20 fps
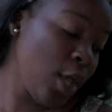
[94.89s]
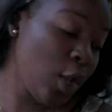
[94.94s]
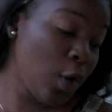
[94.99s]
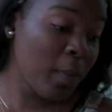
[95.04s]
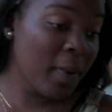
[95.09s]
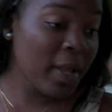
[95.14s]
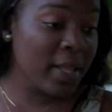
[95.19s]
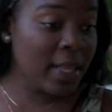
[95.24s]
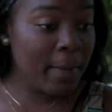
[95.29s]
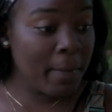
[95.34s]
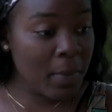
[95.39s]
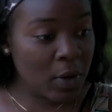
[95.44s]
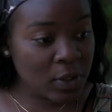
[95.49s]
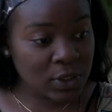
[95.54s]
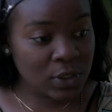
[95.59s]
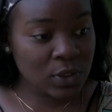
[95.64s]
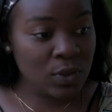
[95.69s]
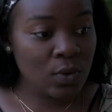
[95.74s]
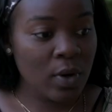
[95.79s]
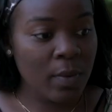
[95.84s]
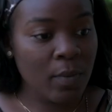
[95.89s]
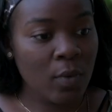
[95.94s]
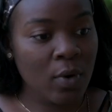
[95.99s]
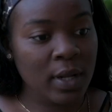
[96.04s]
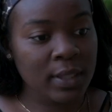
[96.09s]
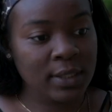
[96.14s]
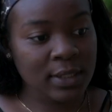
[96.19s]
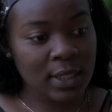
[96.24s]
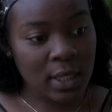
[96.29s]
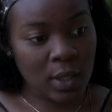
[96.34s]
You know, get a bus though, I'm
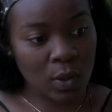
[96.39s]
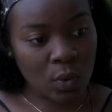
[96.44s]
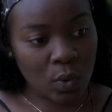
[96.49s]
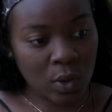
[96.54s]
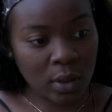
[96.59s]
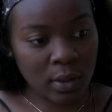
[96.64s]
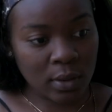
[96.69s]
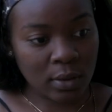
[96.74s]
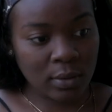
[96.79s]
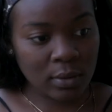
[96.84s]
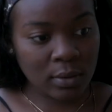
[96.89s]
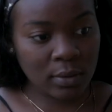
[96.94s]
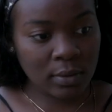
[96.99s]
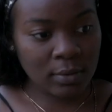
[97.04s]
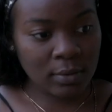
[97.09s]
want alone.